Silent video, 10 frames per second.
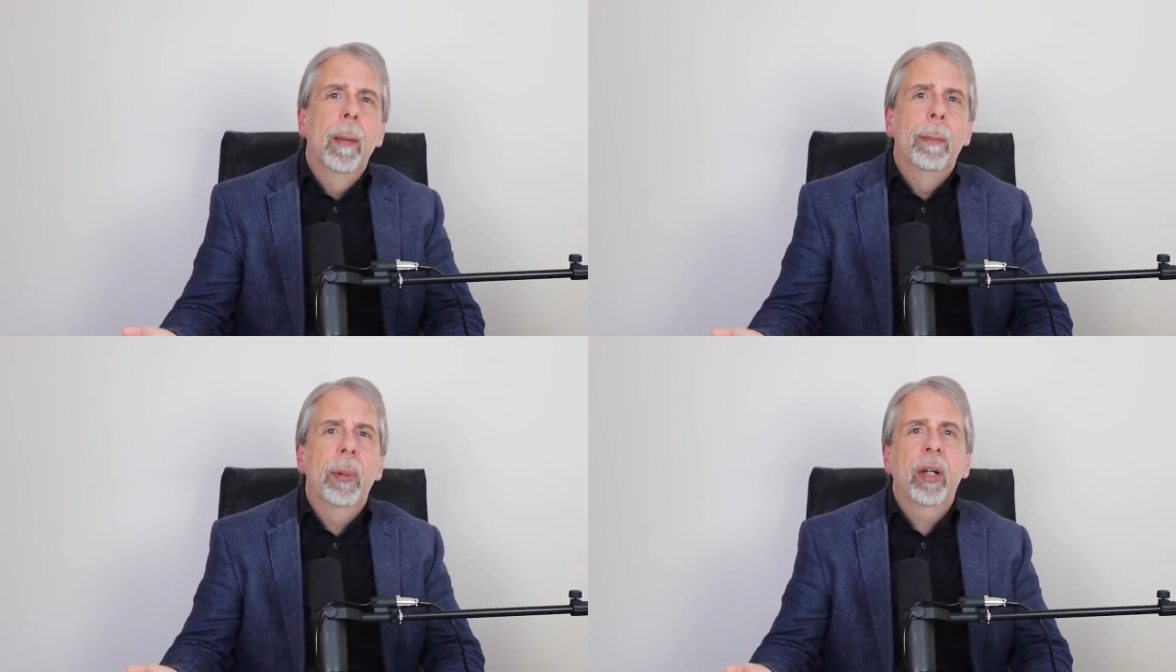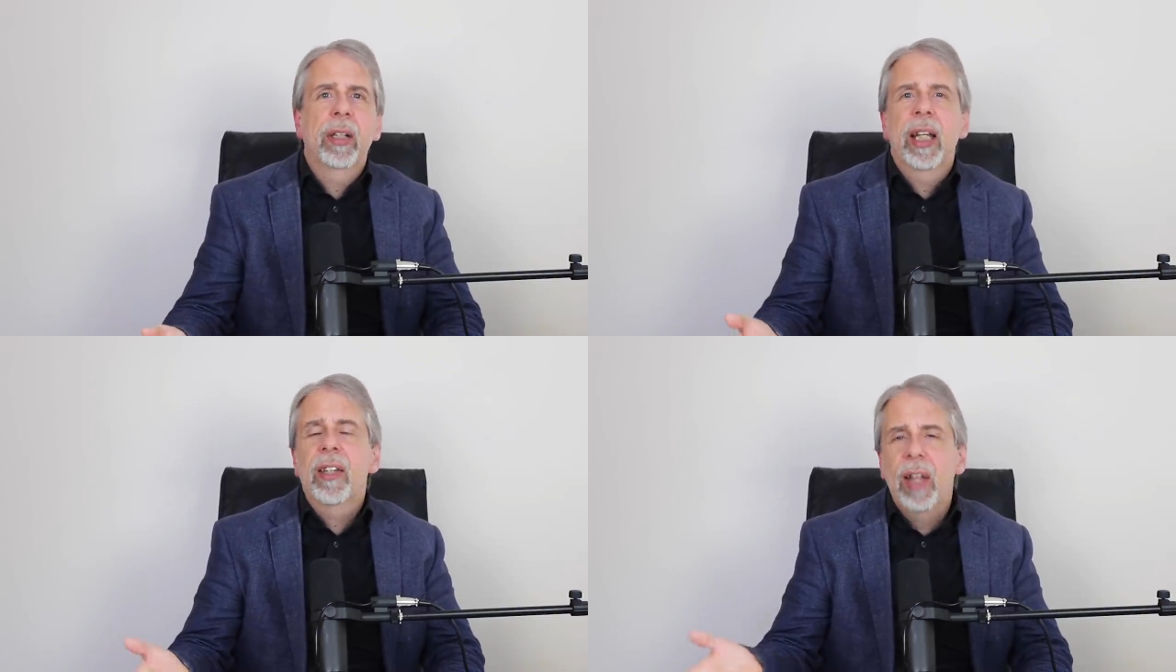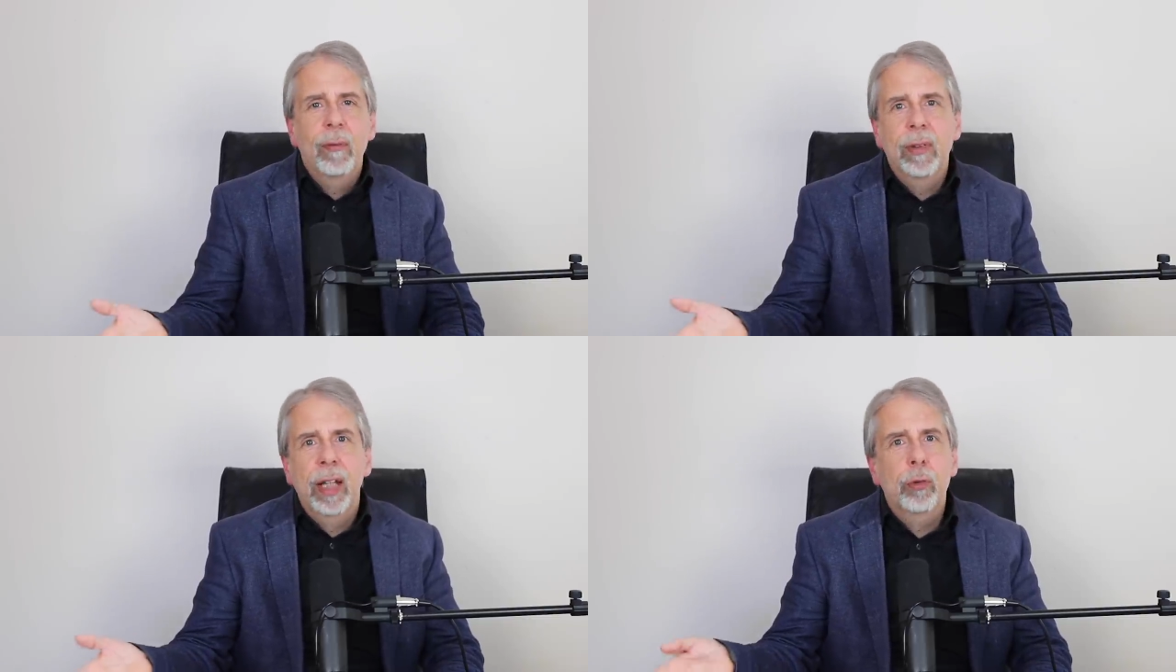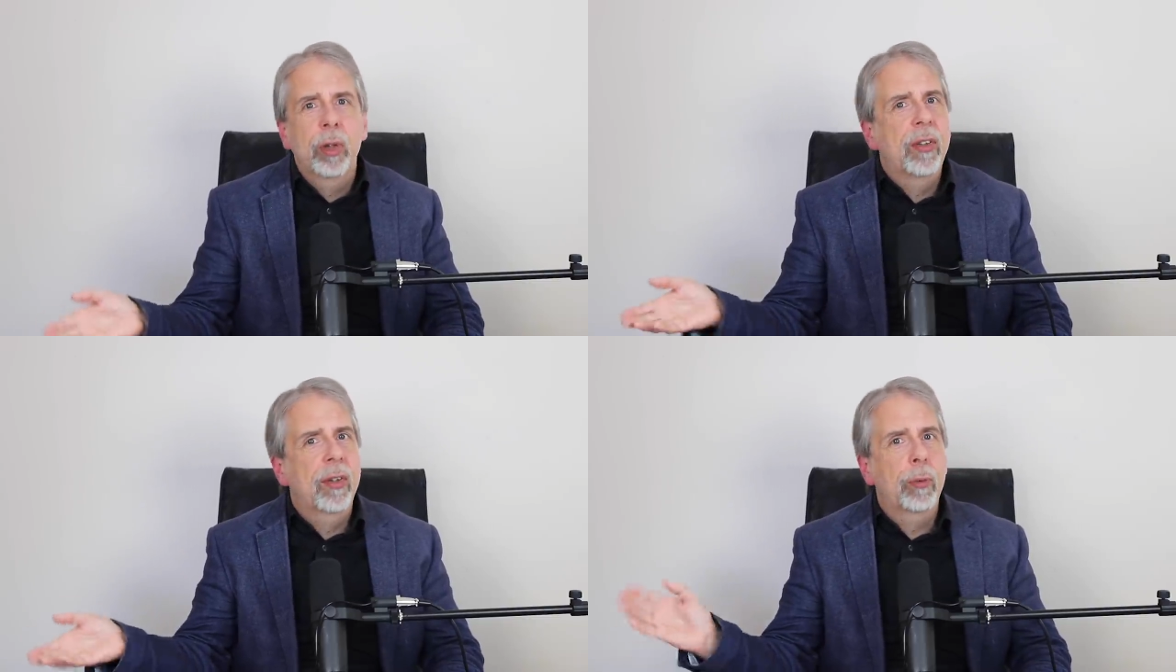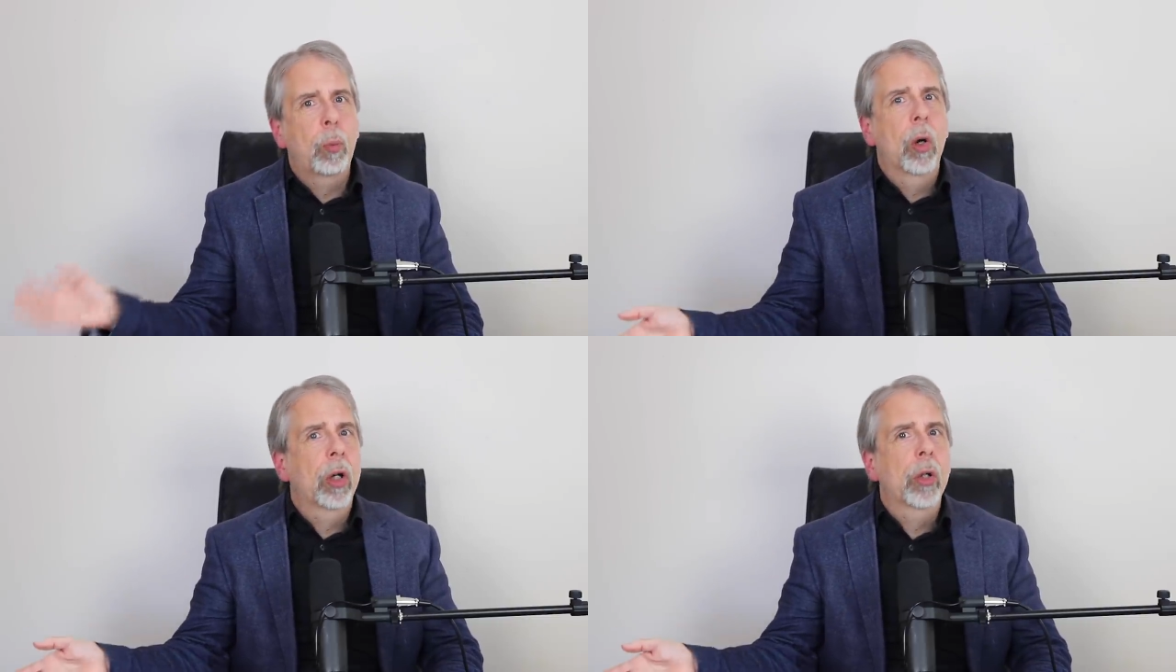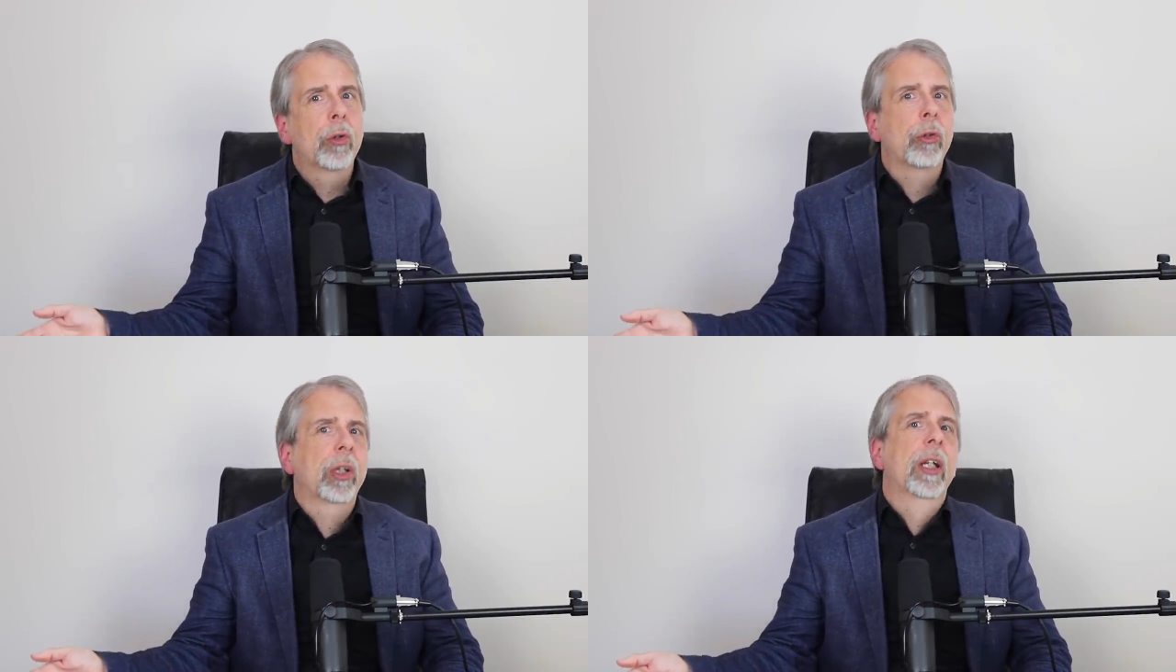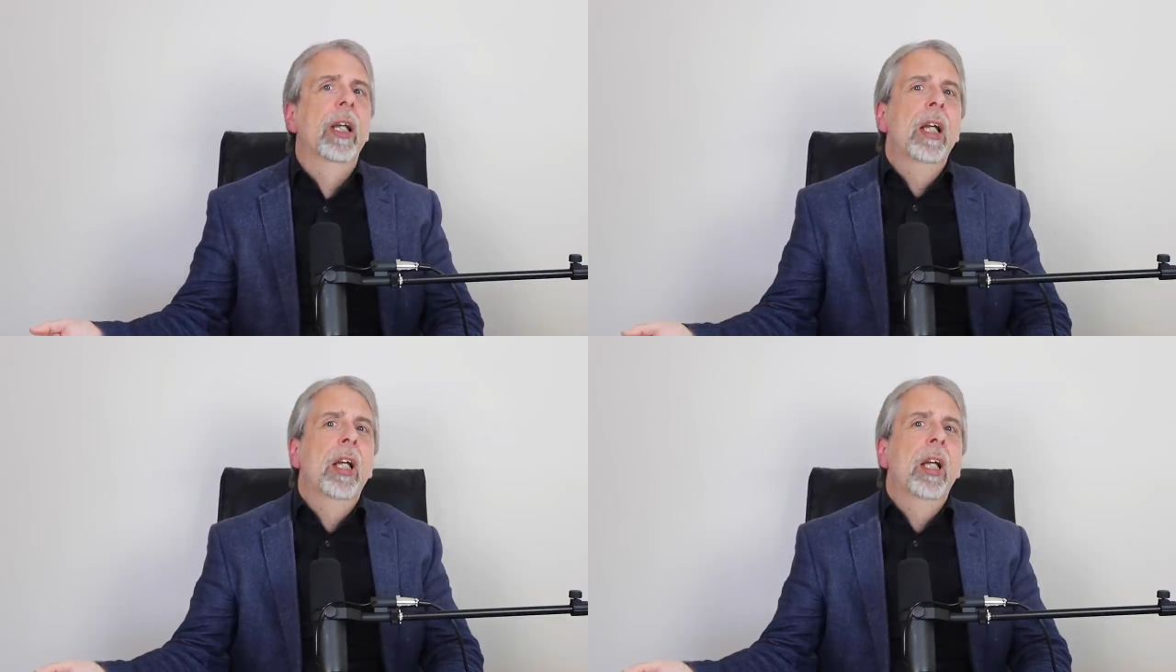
but is nevertheless treated as one country.